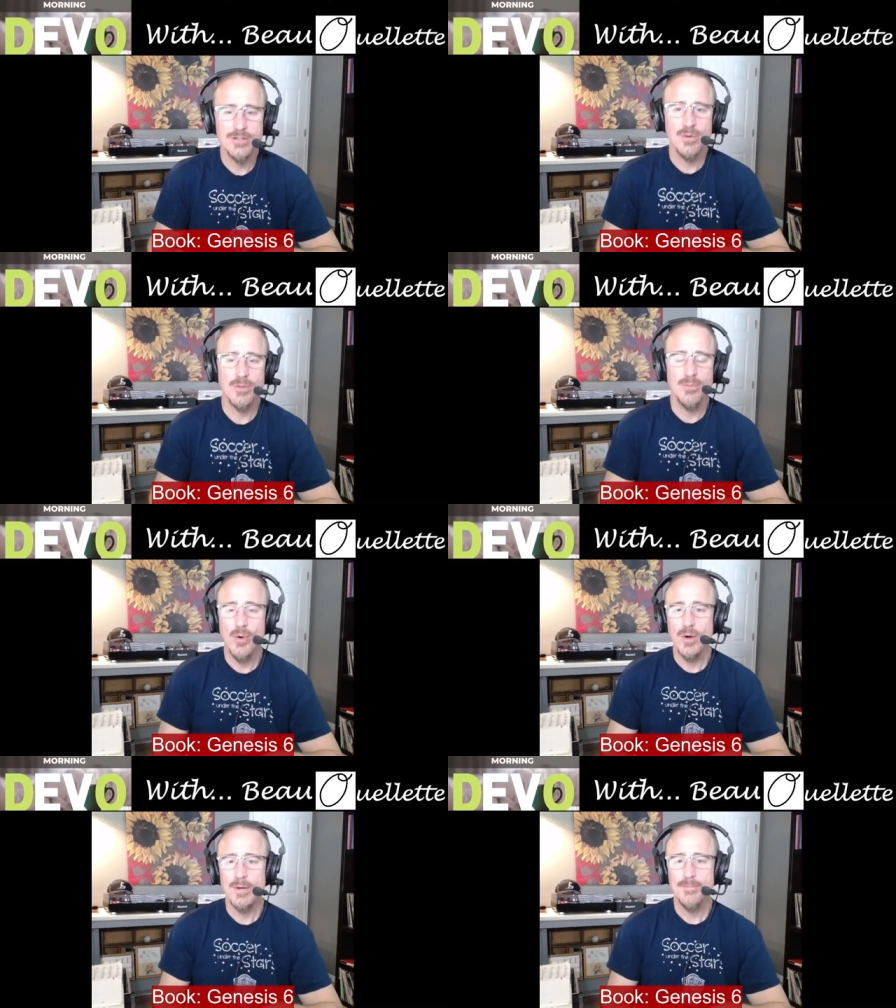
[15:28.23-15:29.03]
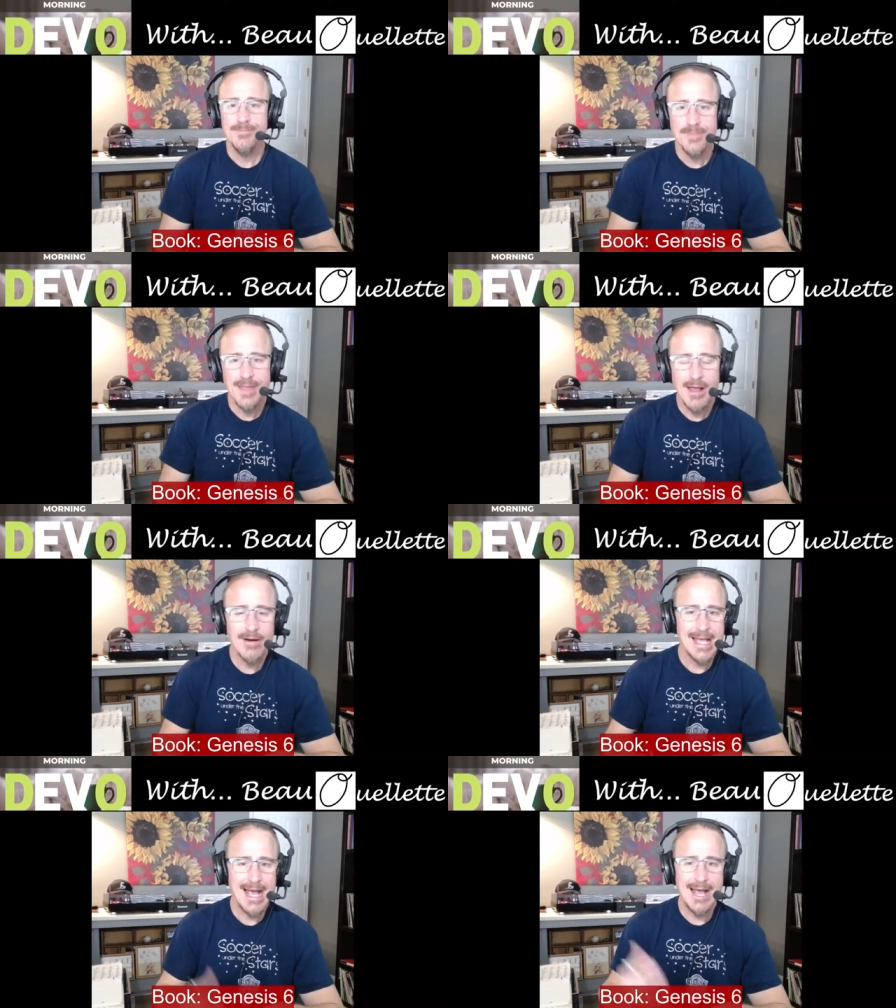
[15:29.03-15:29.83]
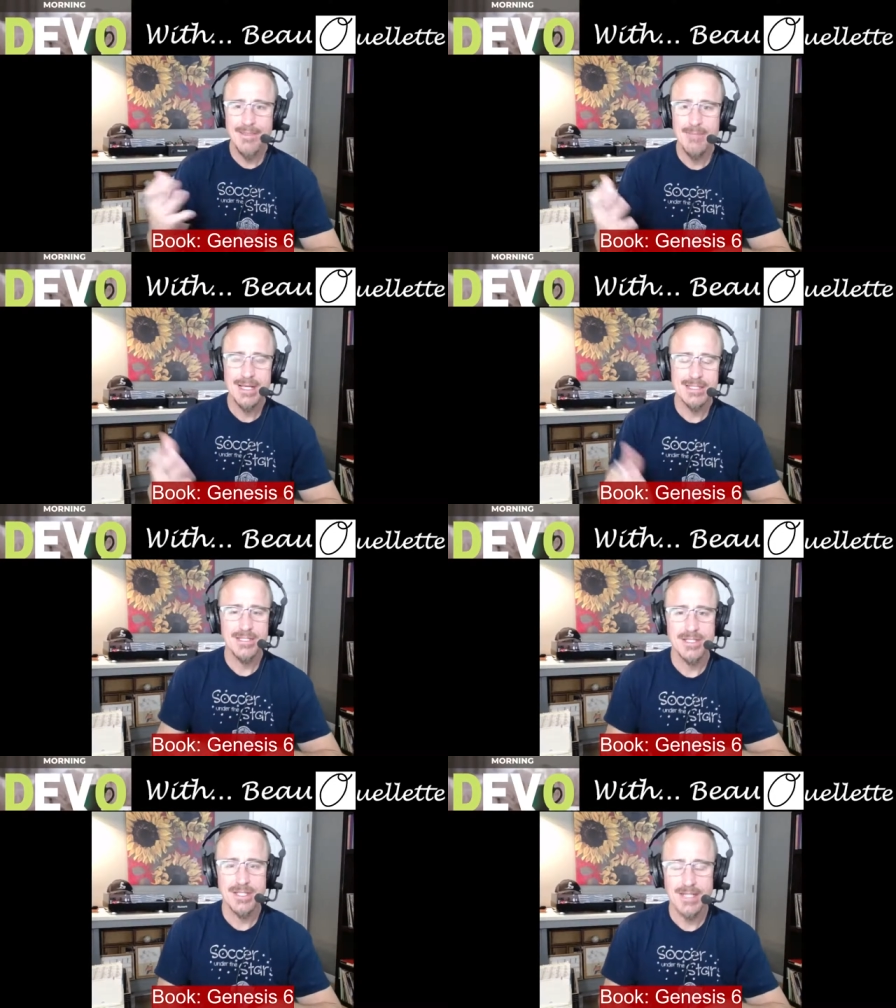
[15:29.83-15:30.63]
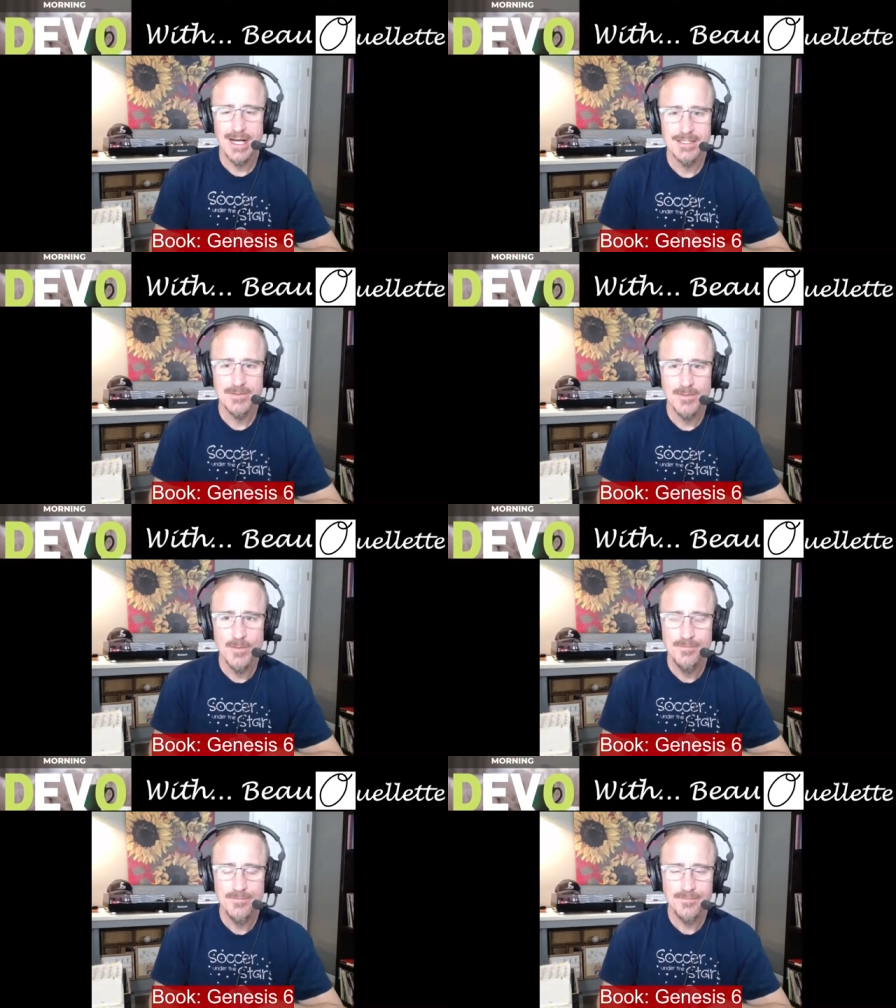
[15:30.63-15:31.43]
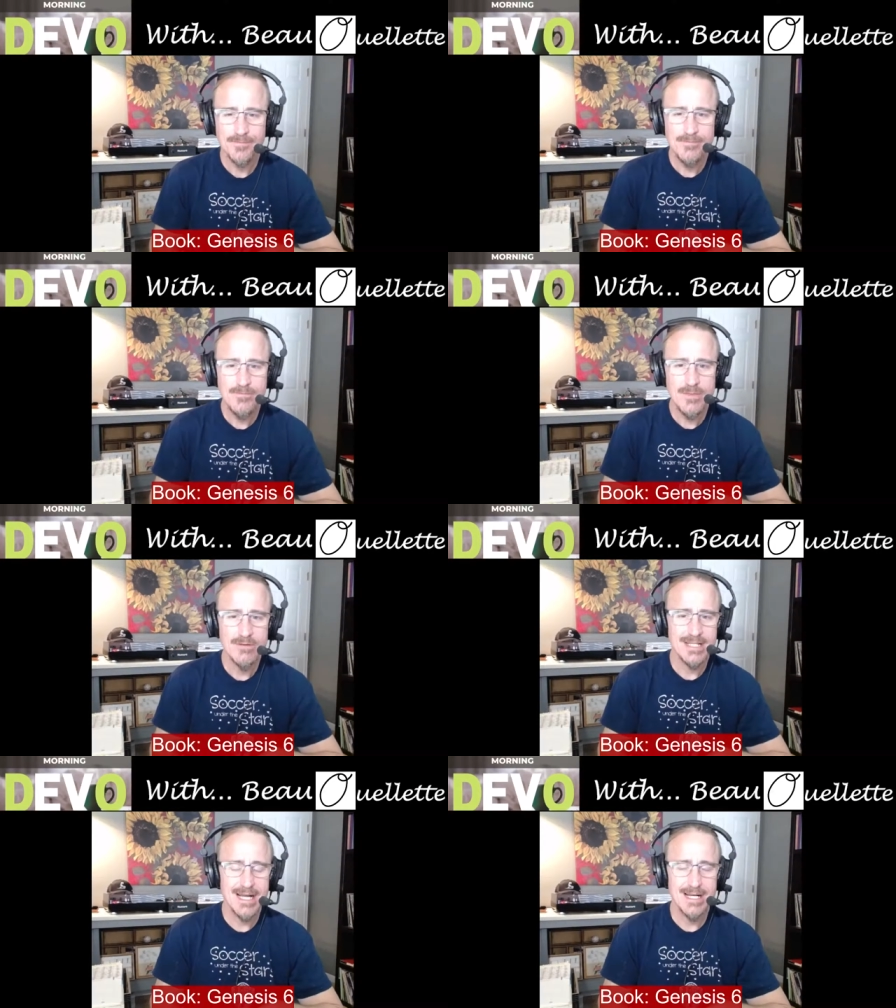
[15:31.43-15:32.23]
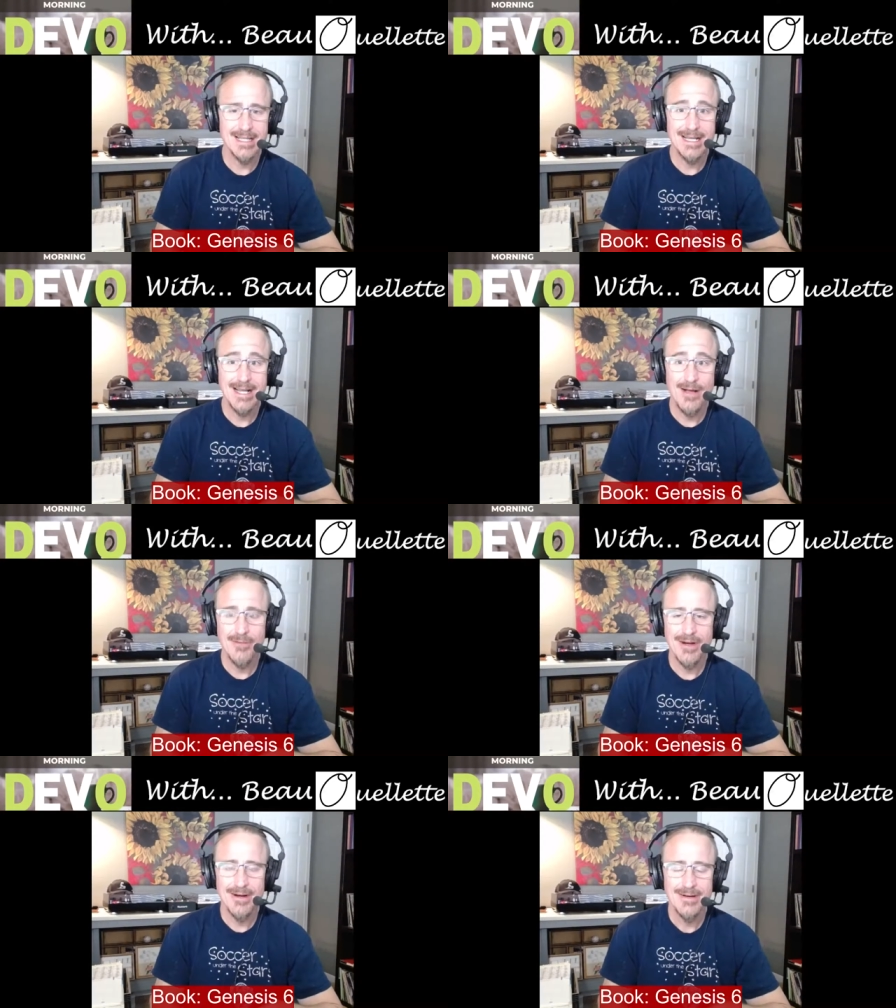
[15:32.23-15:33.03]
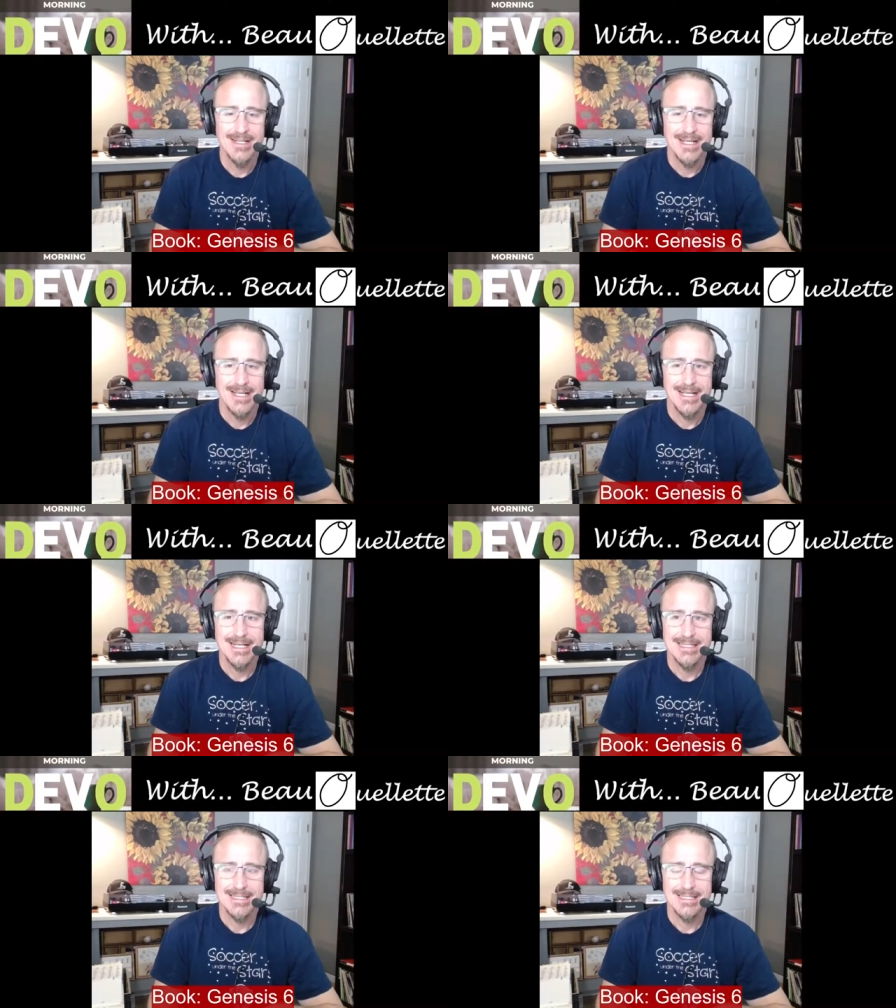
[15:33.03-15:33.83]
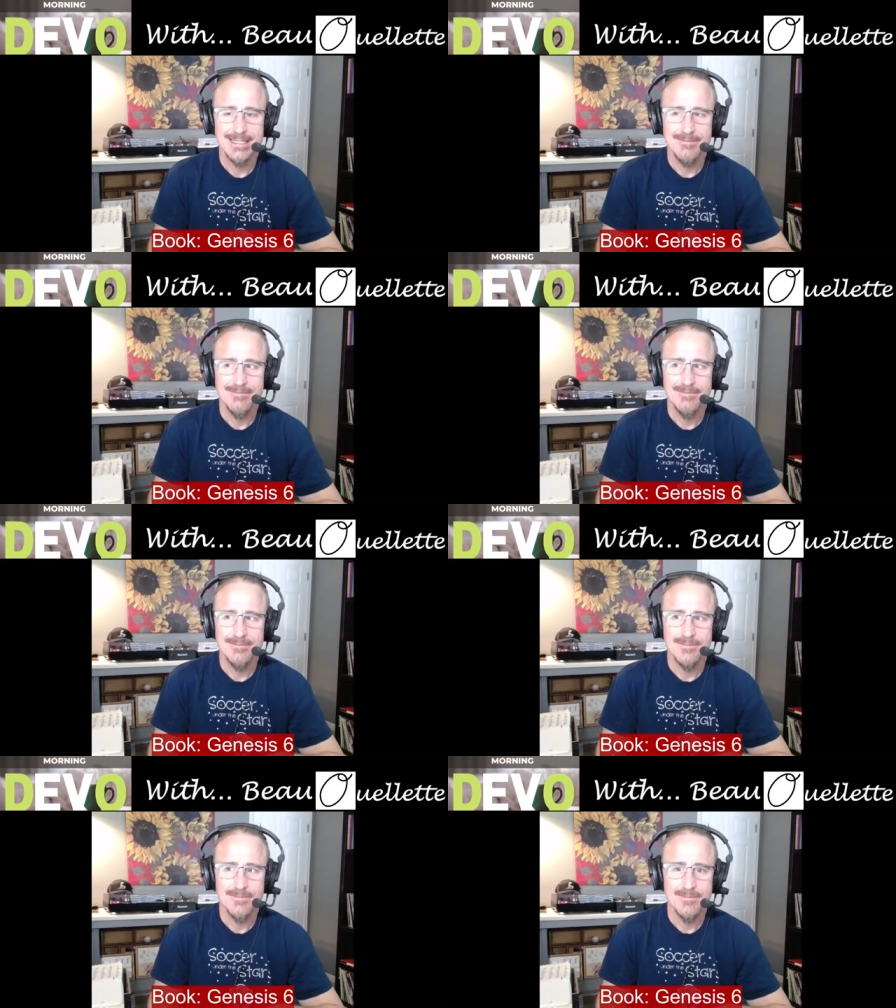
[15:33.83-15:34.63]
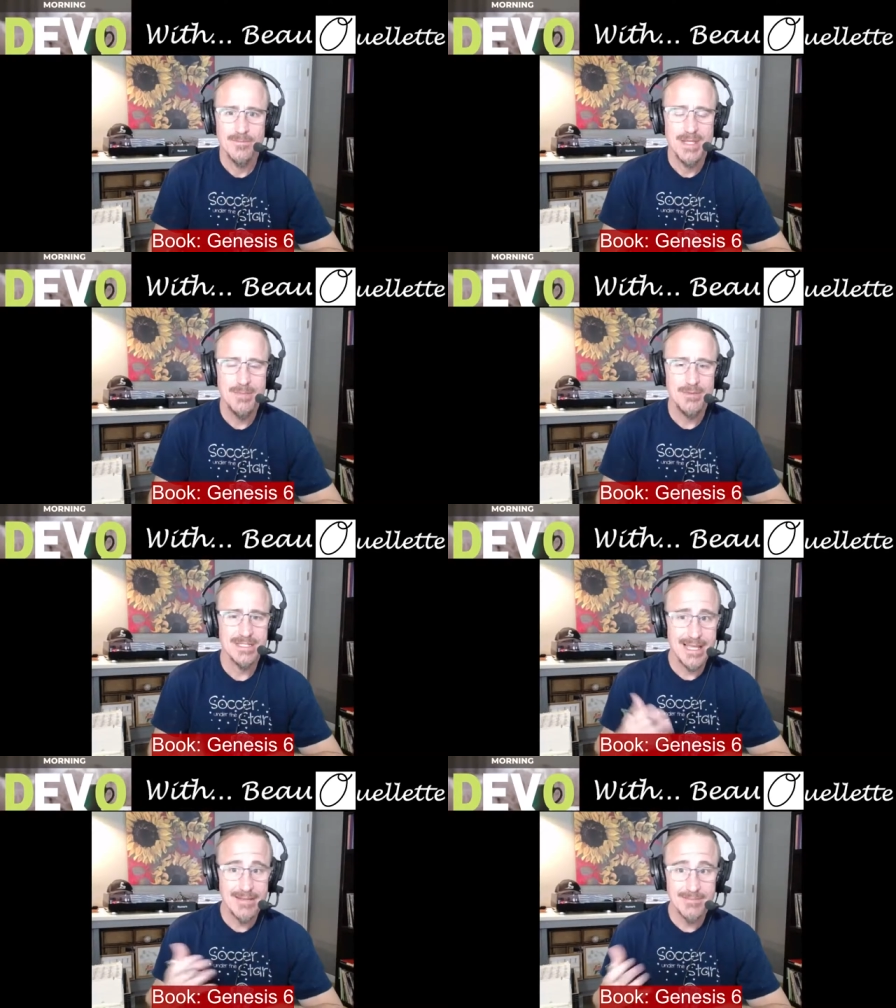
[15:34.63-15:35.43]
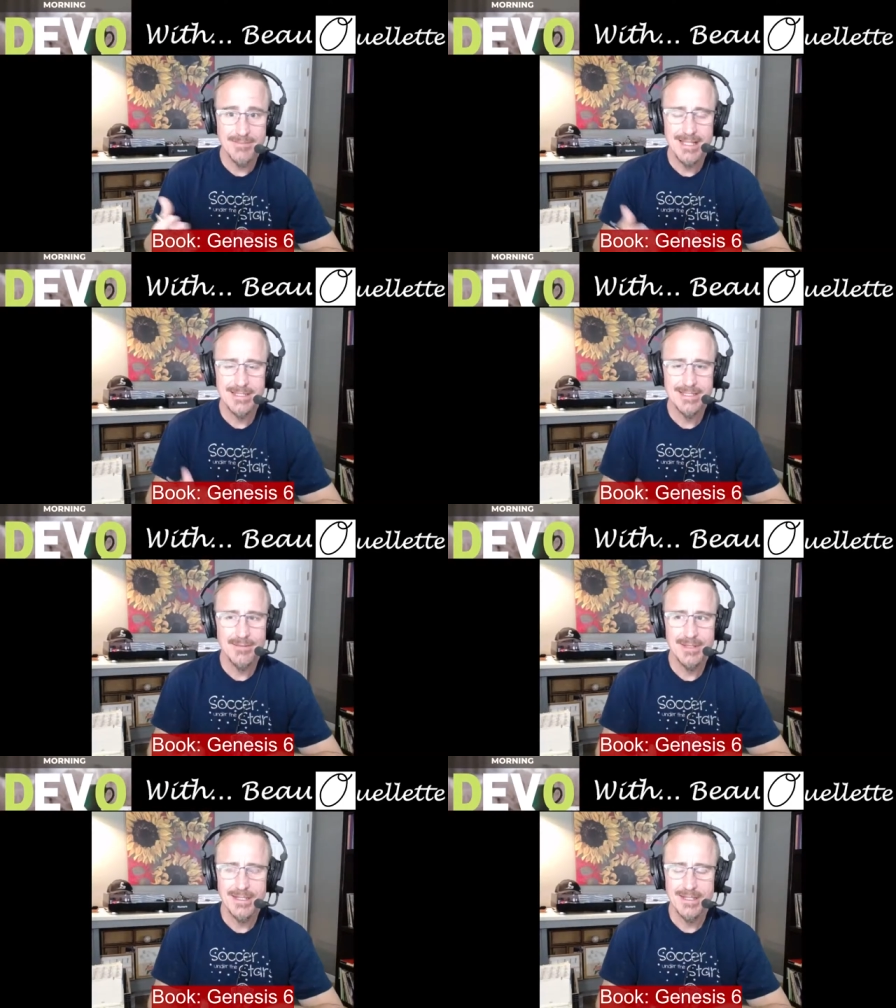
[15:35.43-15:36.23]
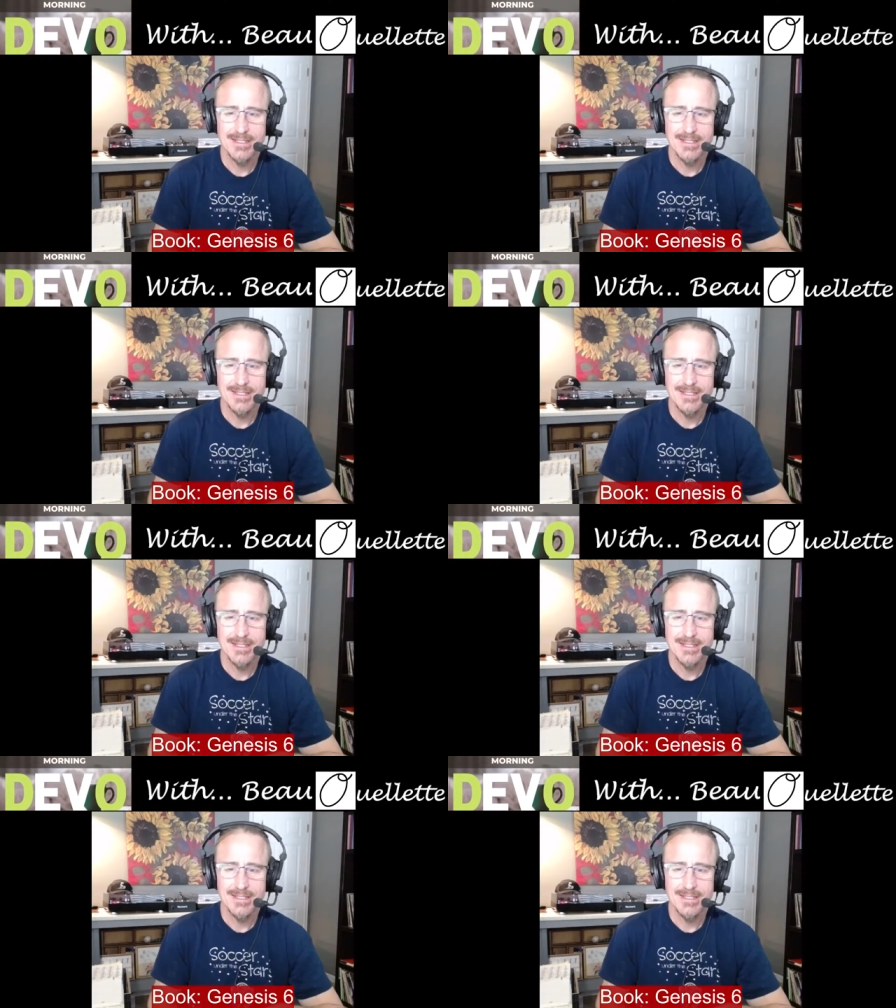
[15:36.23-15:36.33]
were born. They already had the message of the gospel. It was kind of laid out there. And um, people's names meant something.